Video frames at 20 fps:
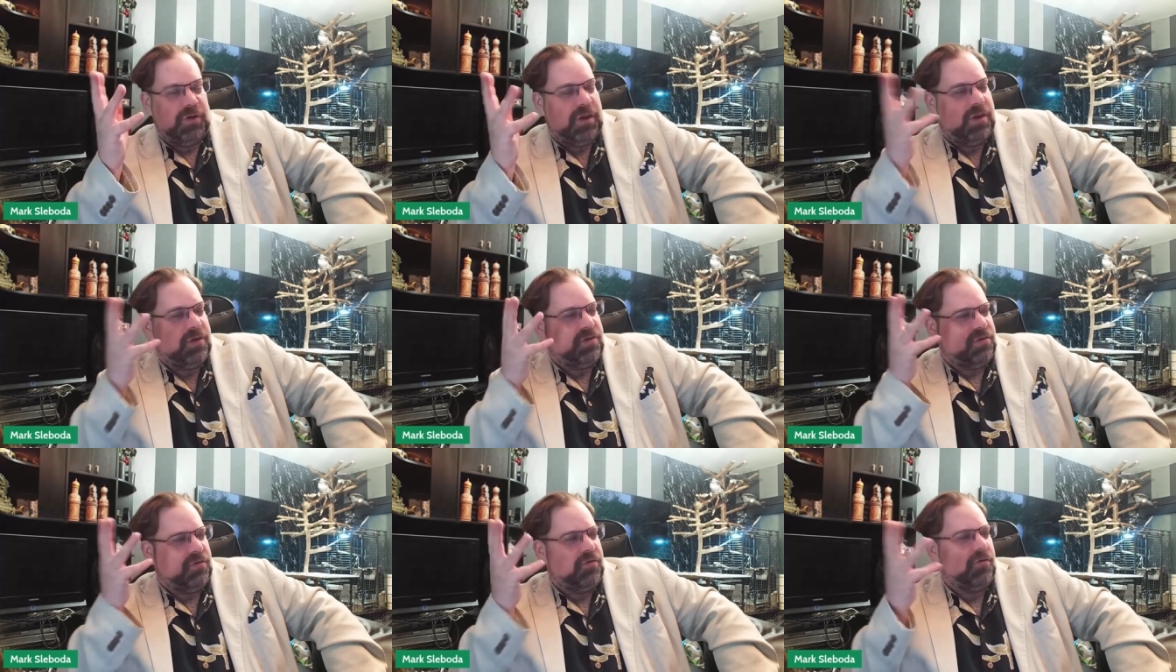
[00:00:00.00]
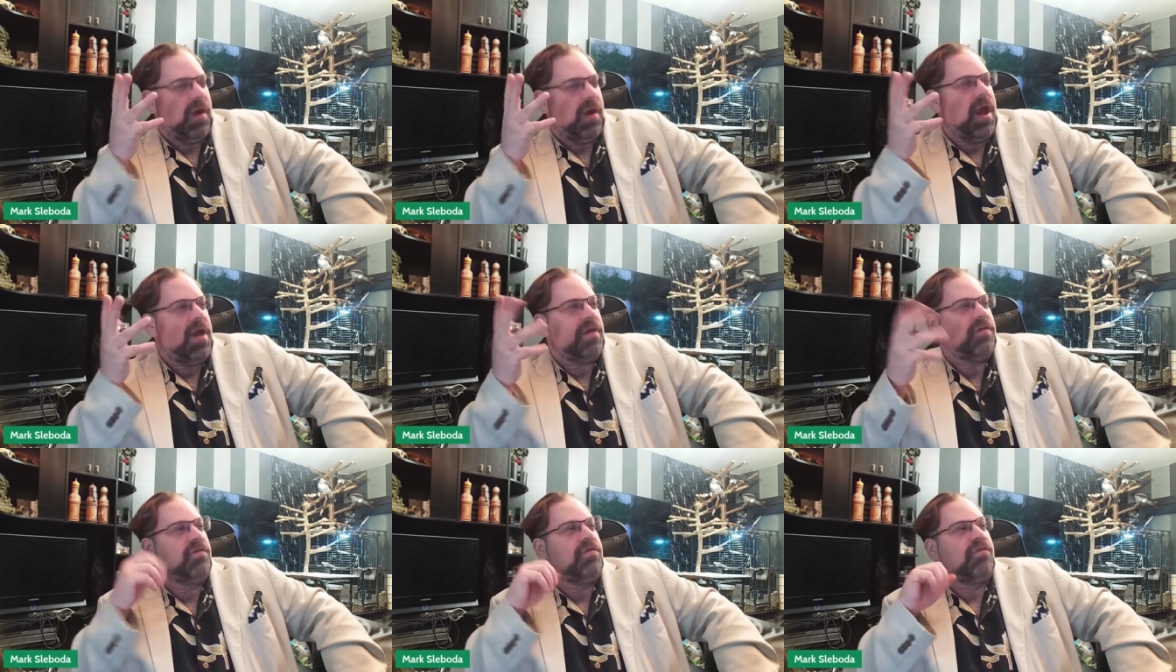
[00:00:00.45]
his
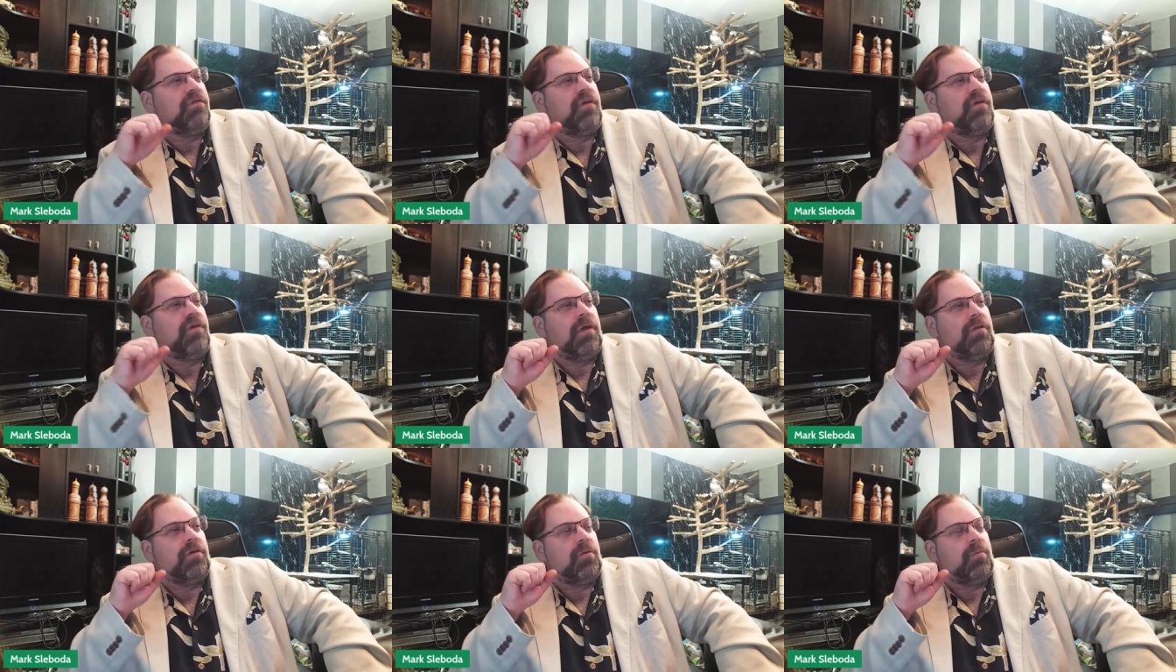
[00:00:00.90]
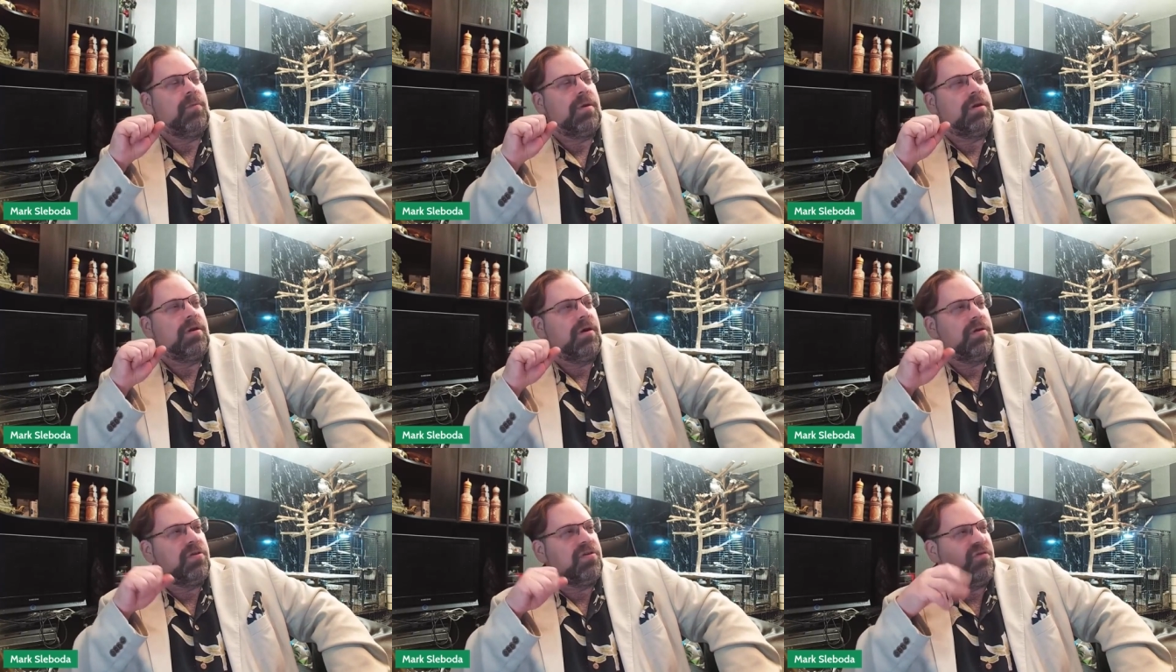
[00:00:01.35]
grandfather,
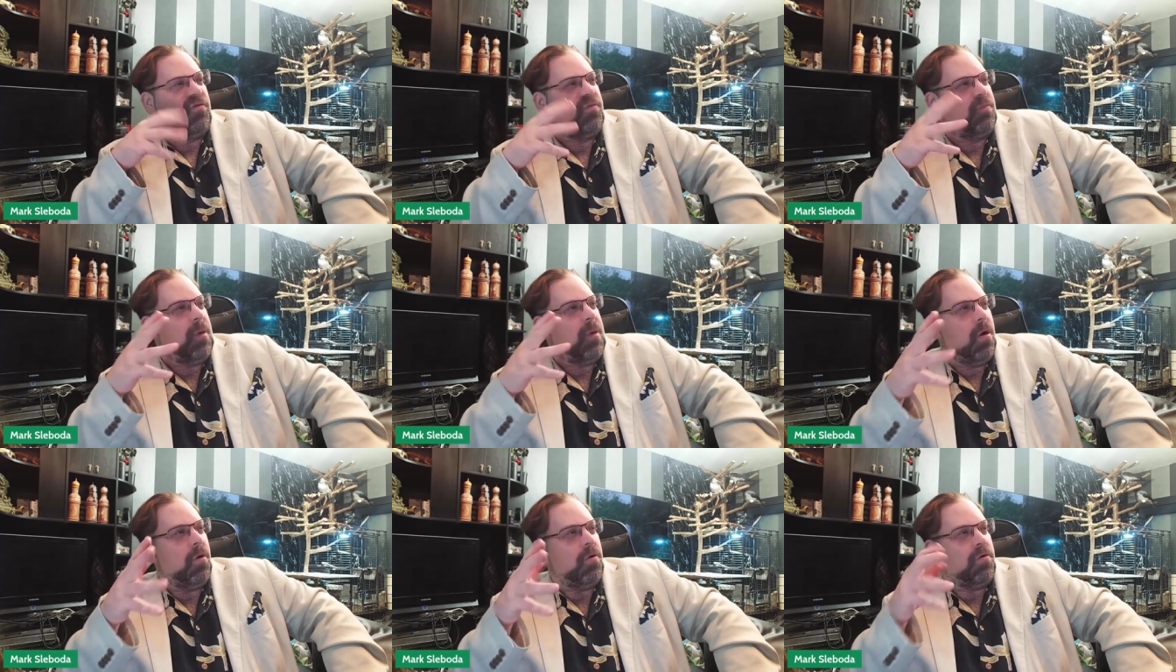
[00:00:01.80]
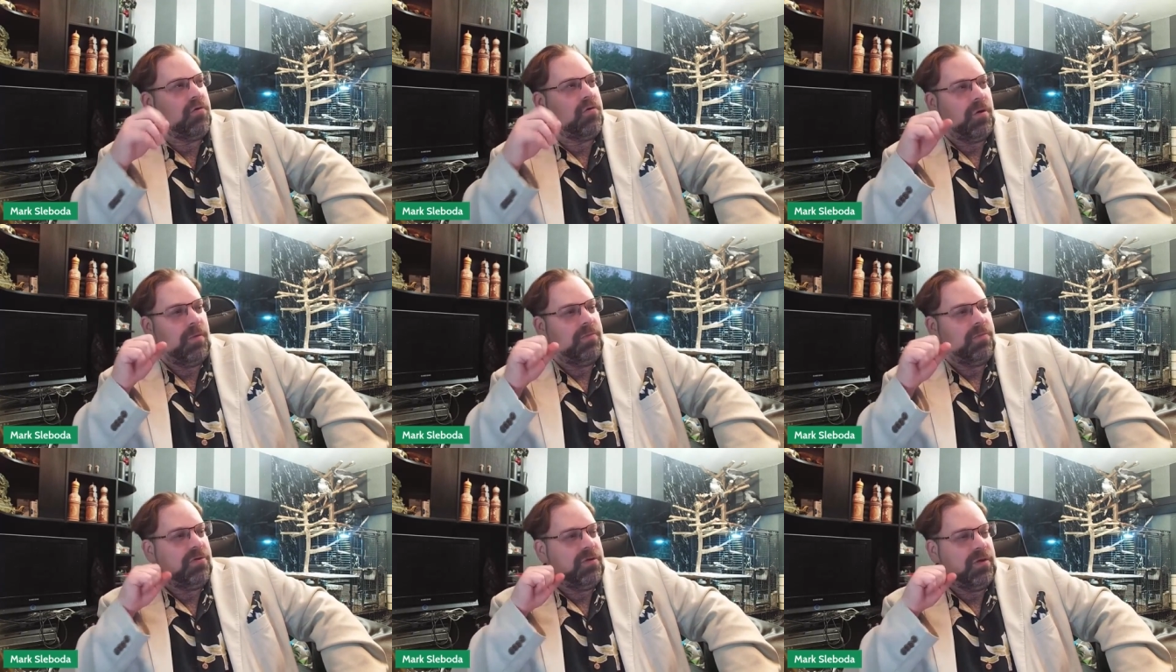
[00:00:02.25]
because of
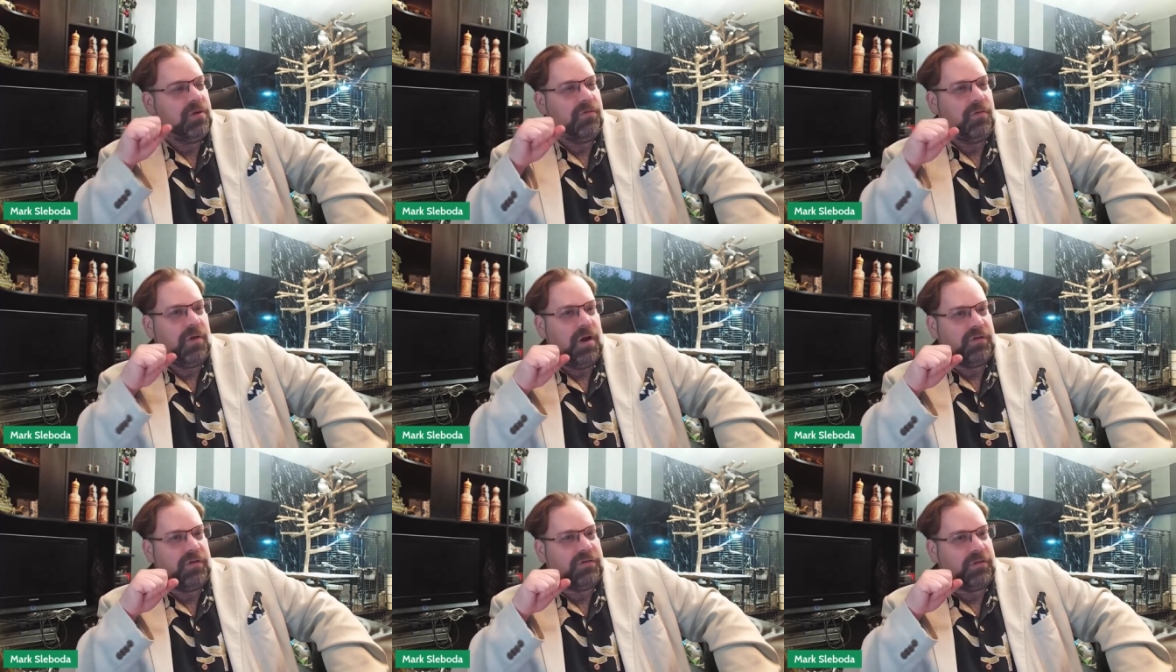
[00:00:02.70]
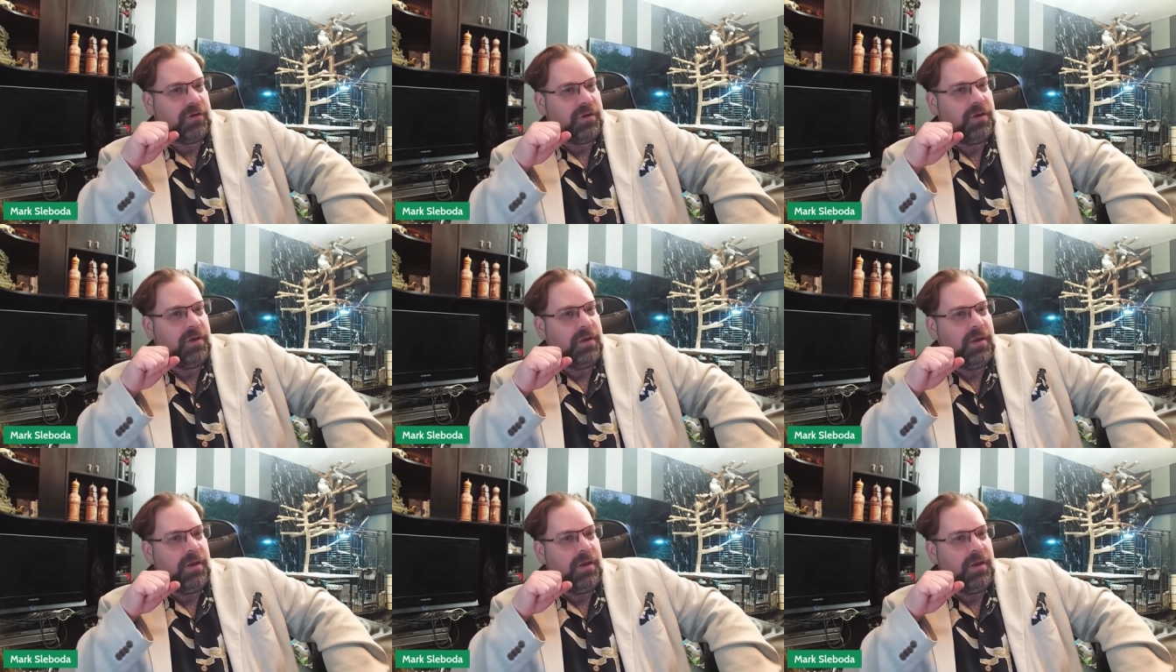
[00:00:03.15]
pogroms in Russia.